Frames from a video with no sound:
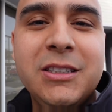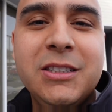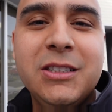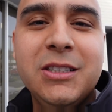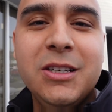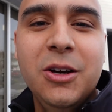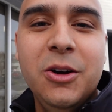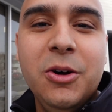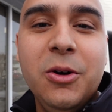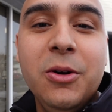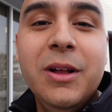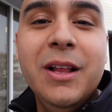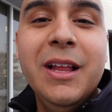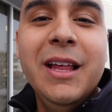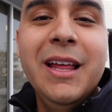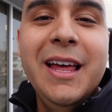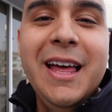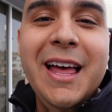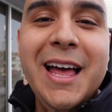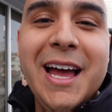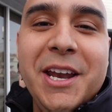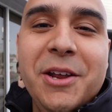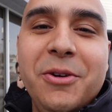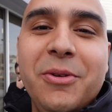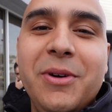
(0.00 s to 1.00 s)
So
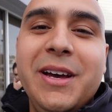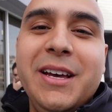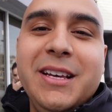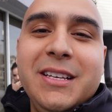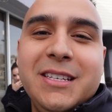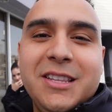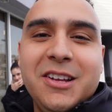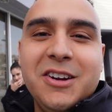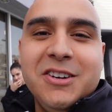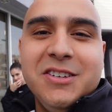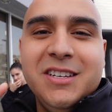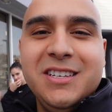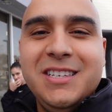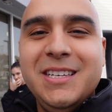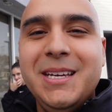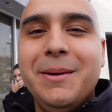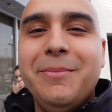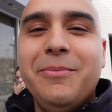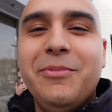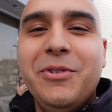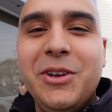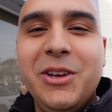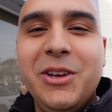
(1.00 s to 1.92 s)
anyways, there's a tip for